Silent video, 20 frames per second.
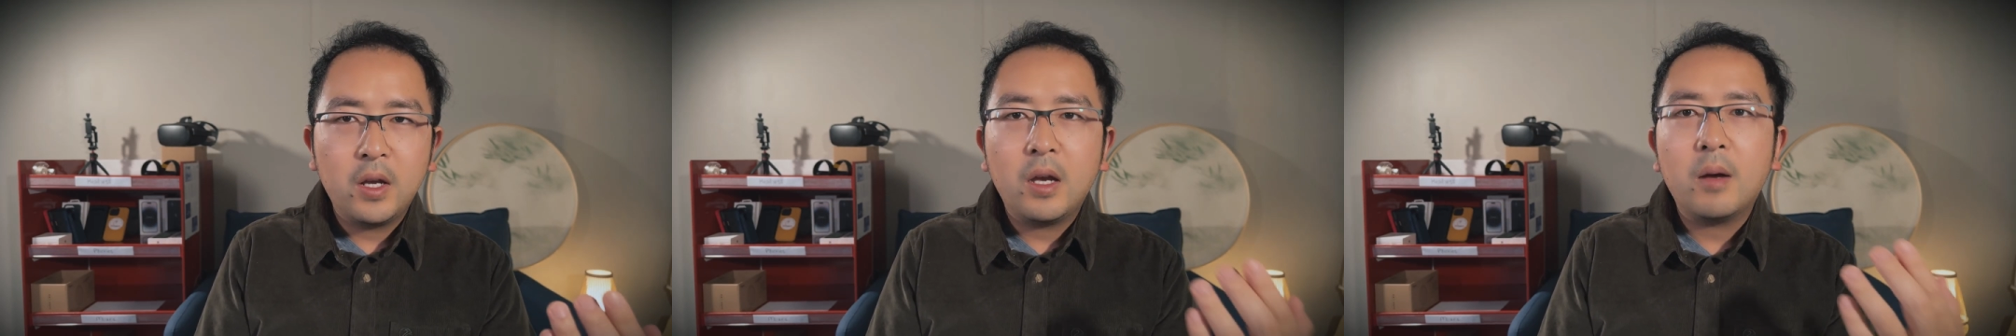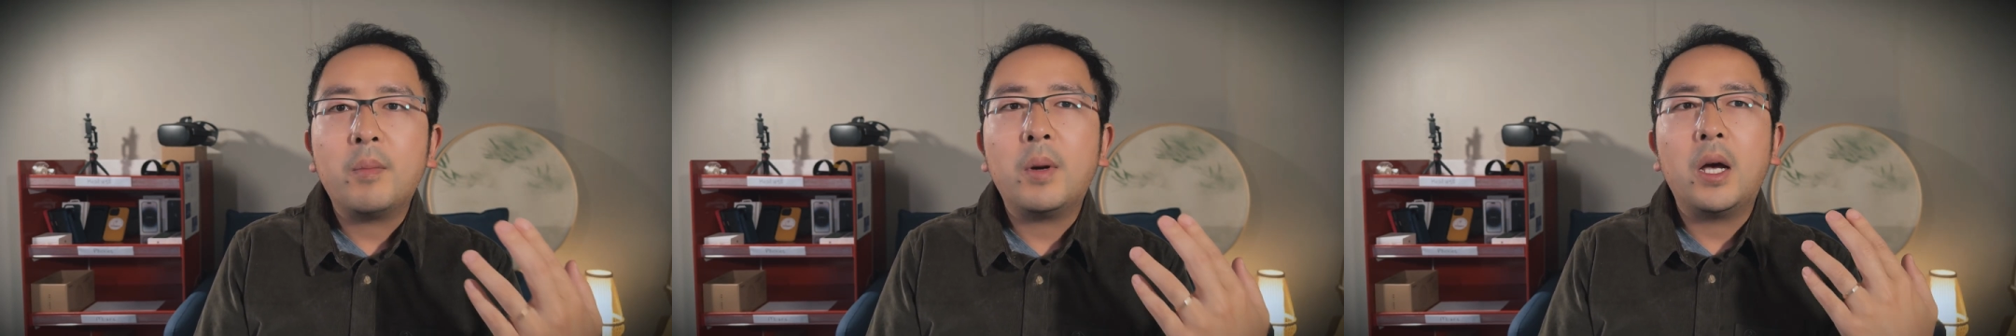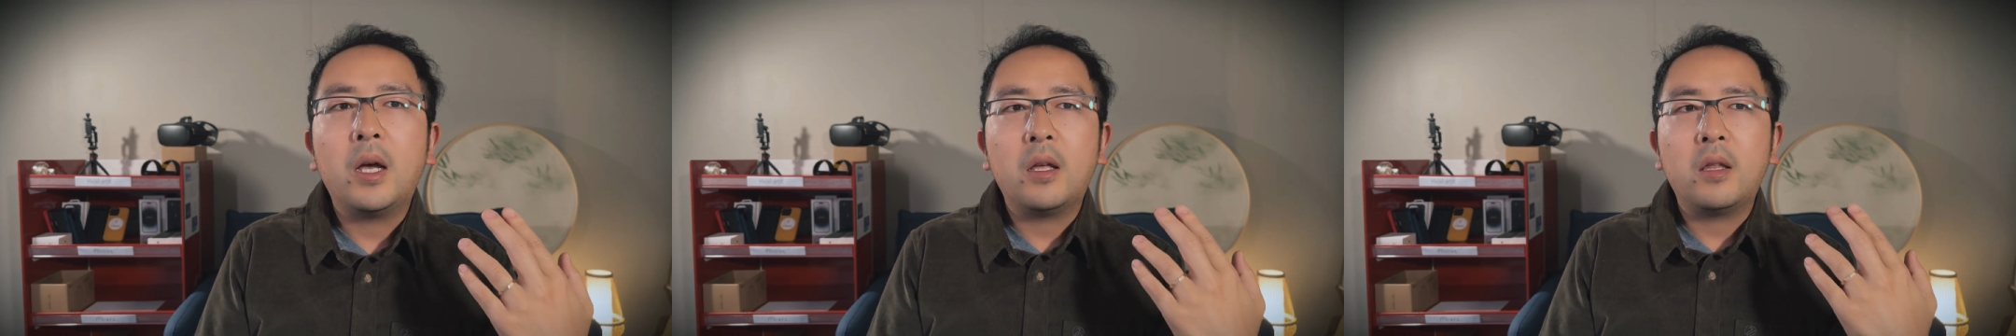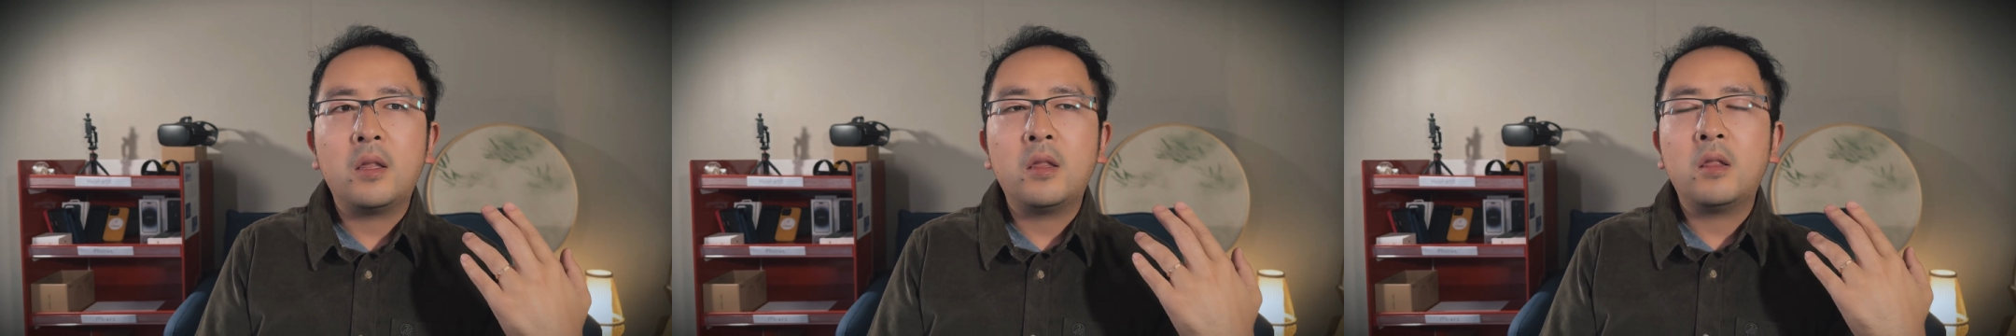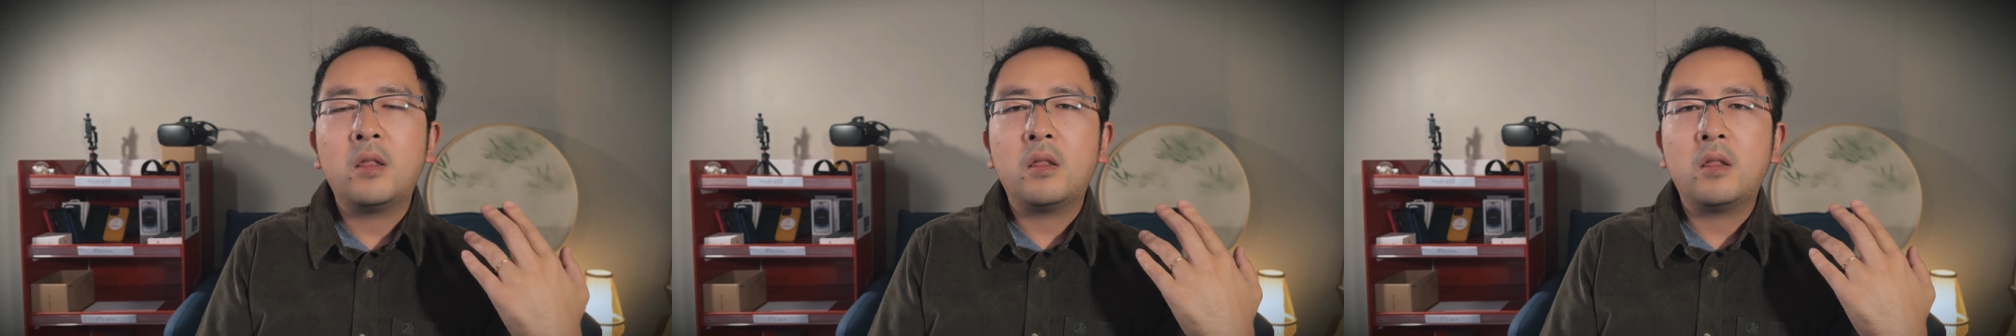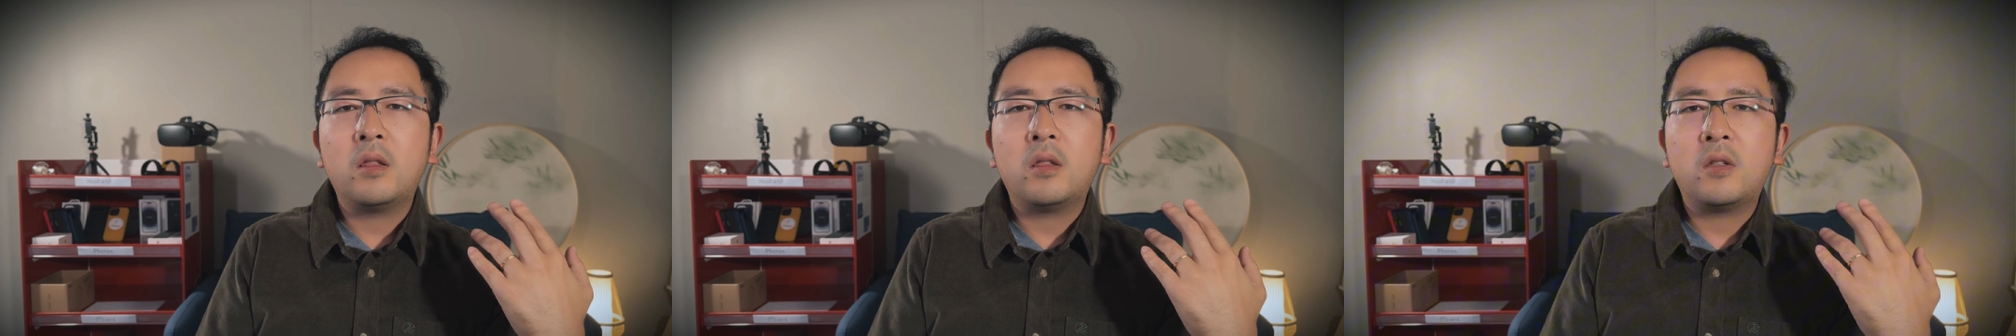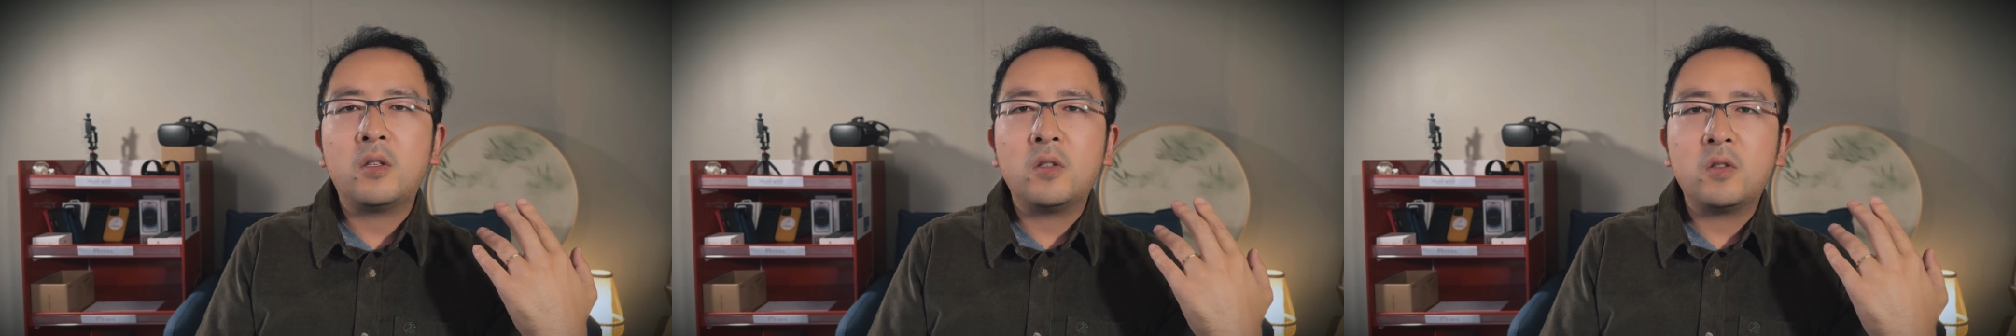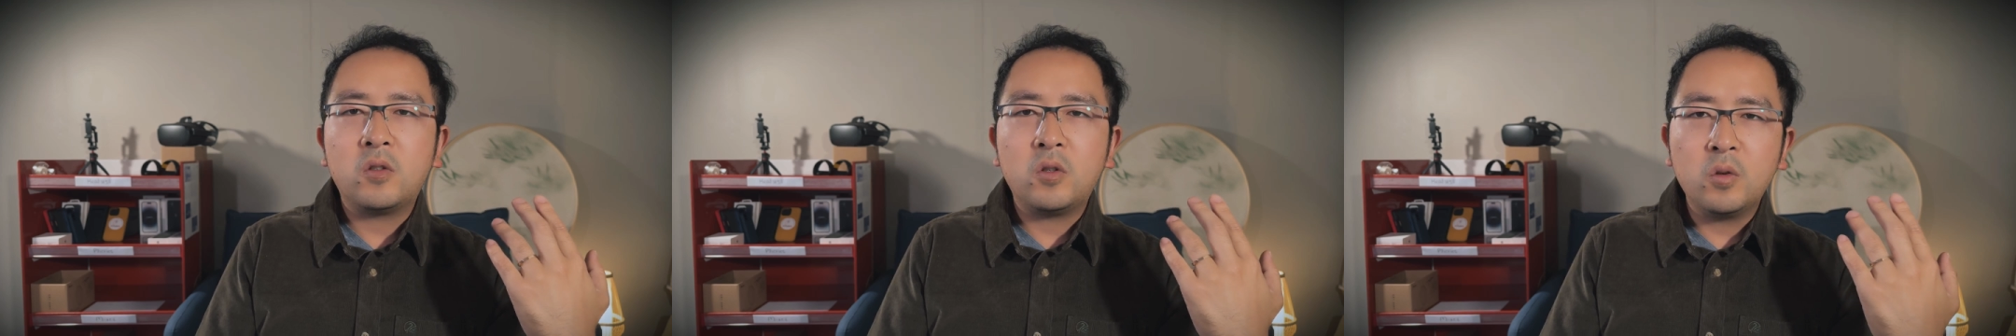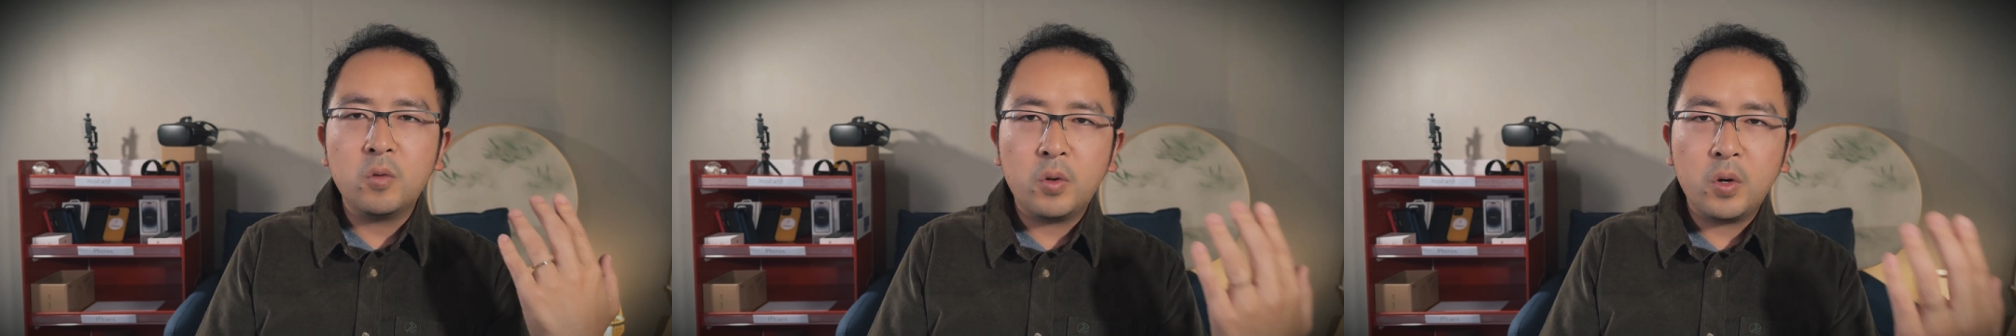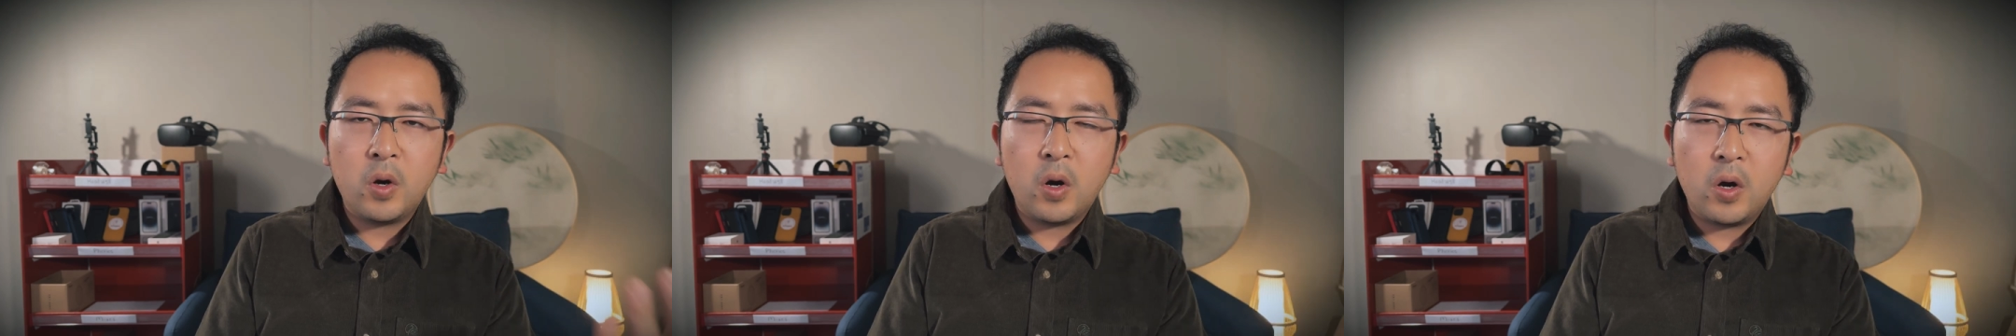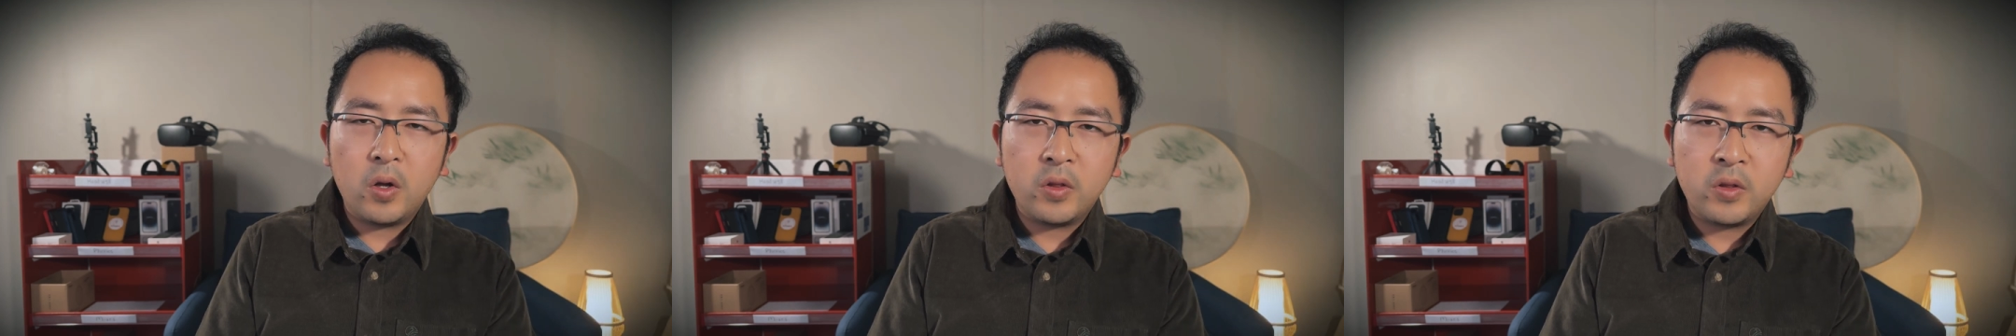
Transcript: but mm, you will